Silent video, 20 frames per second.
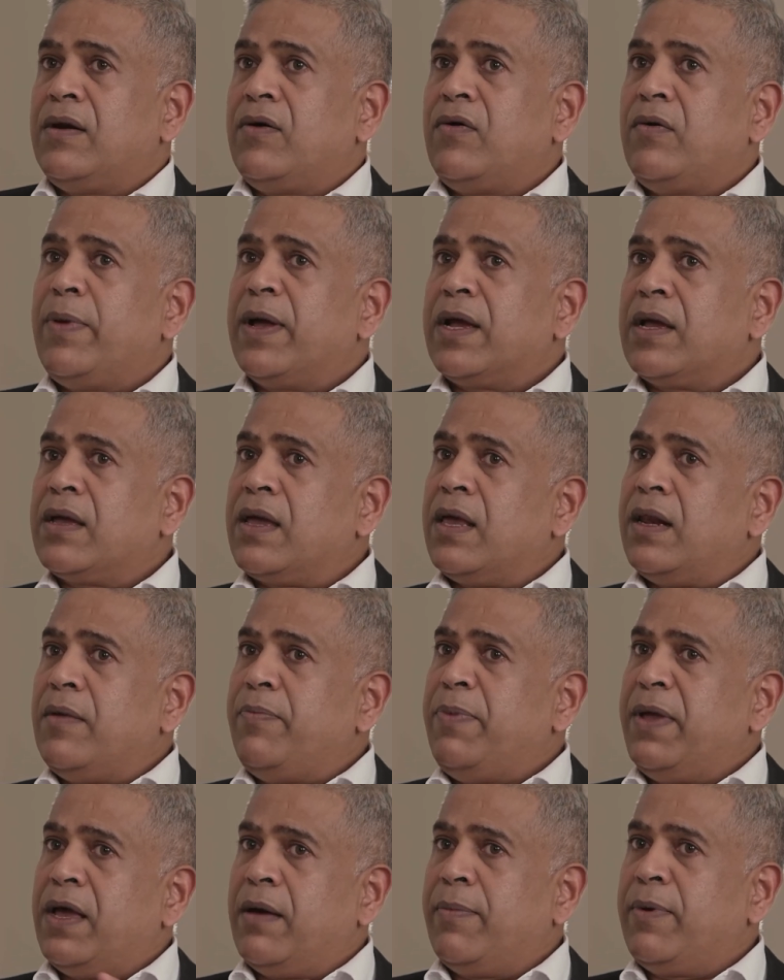Rebecca, can I
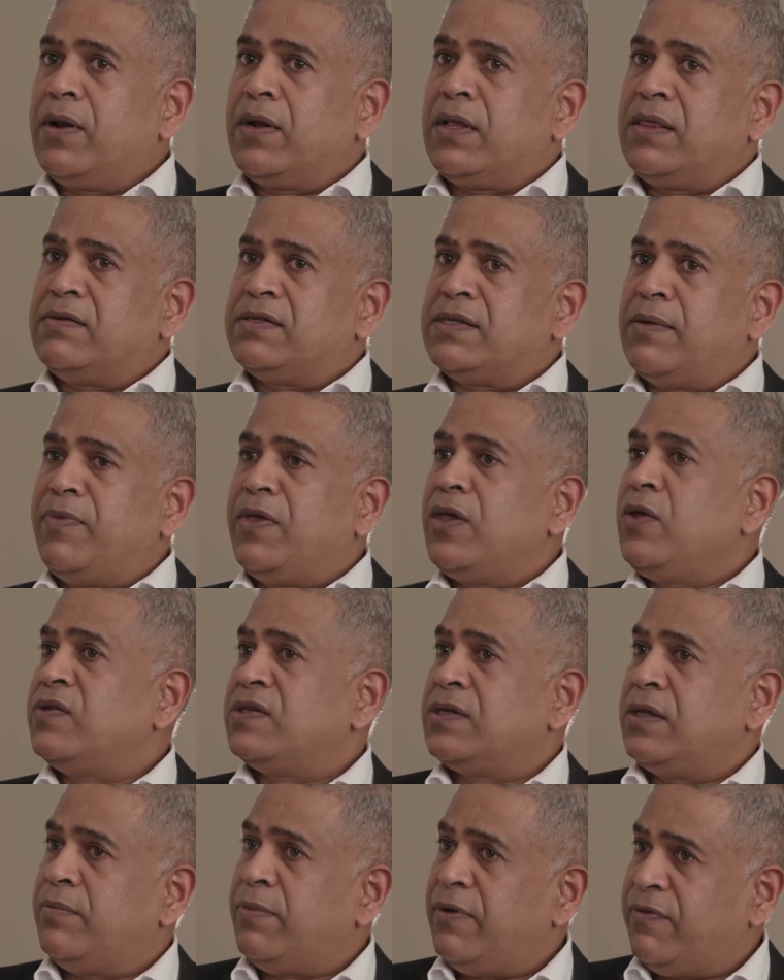pick up on something you
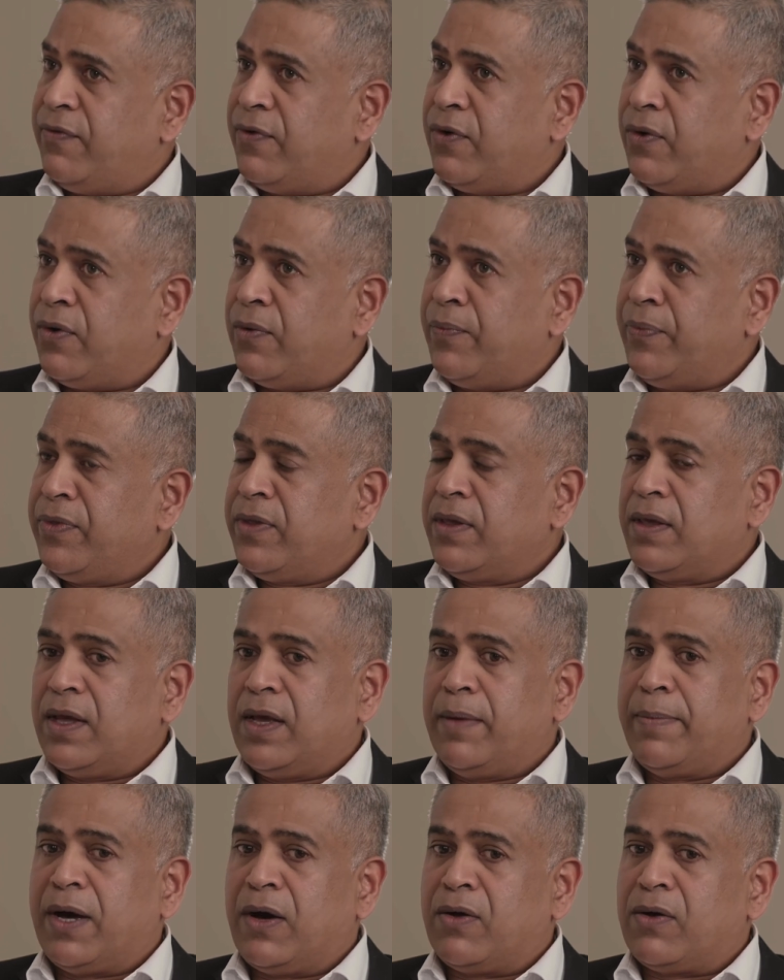said before
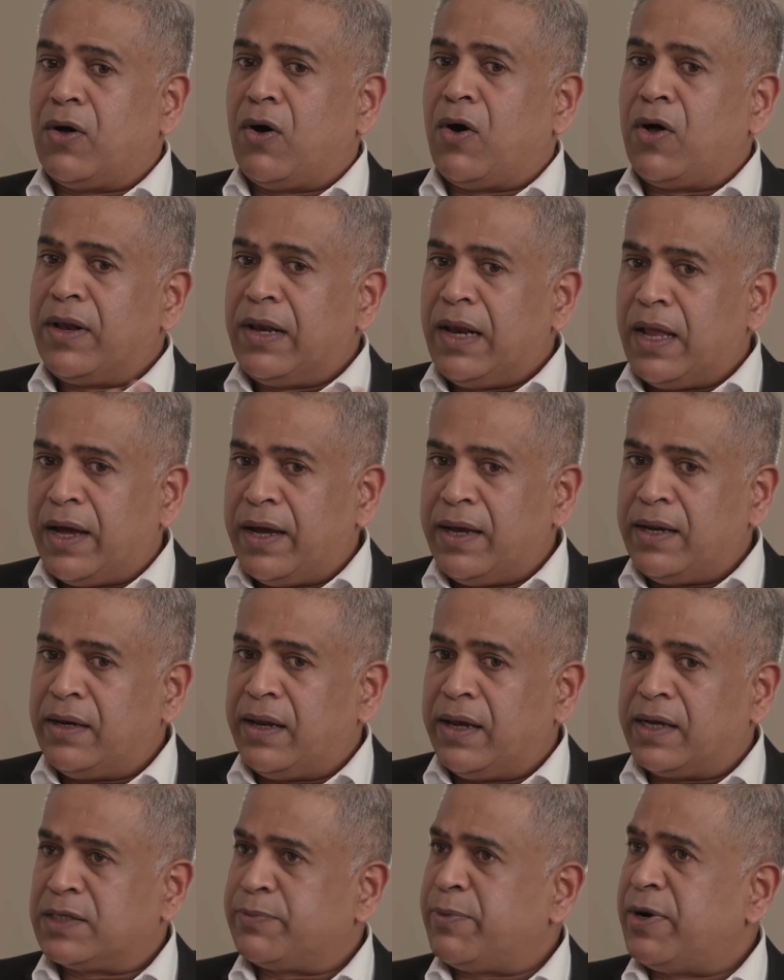about online
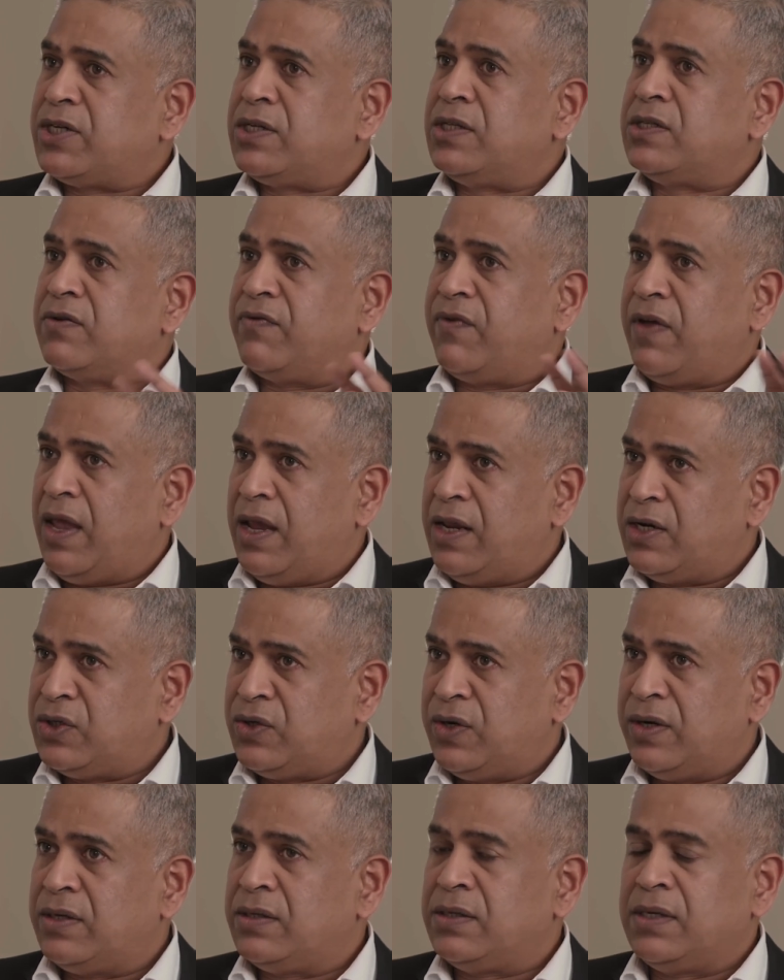expressions of
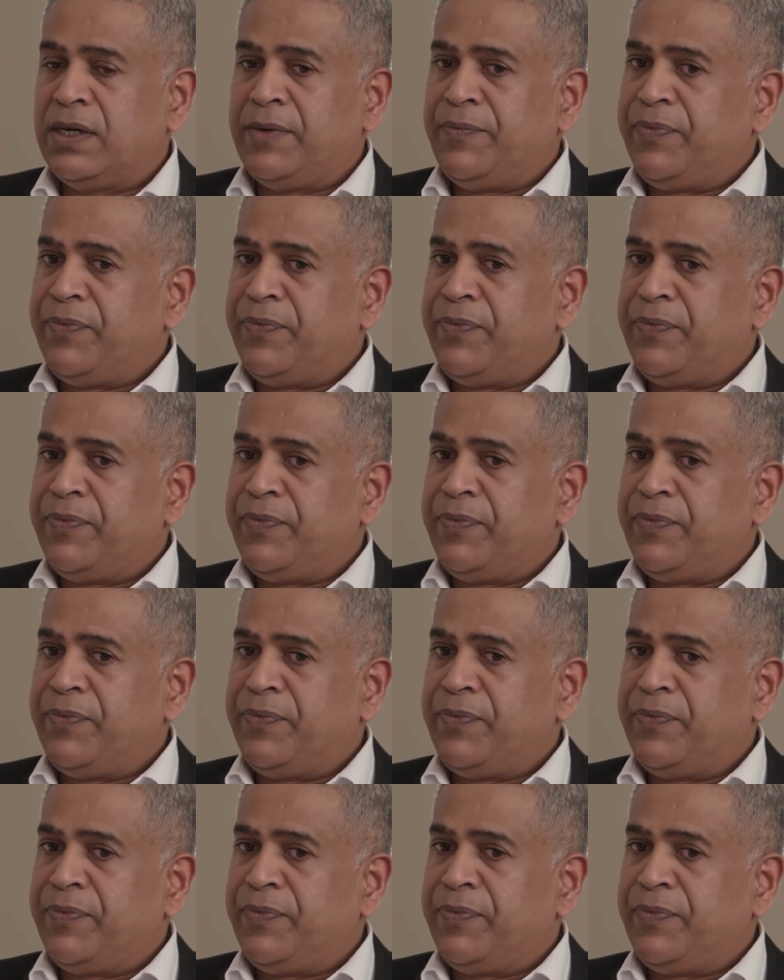hatred